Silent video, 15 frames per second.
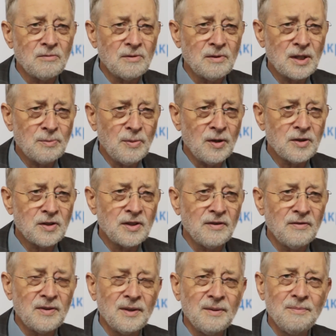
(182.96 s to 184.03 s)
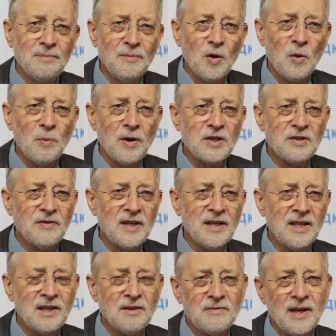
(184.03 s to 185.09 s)
responsive. The more
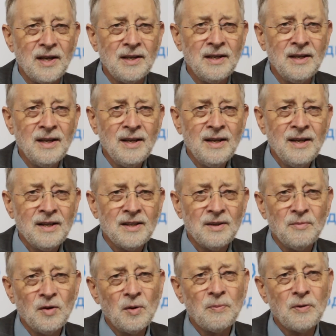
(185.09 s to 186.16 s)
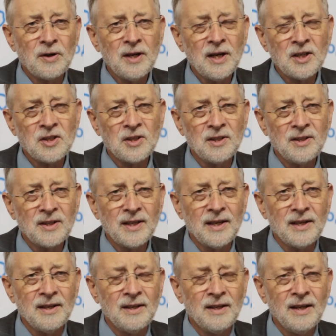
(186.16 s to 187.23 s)
breastfeeding you've done, the more protection you get.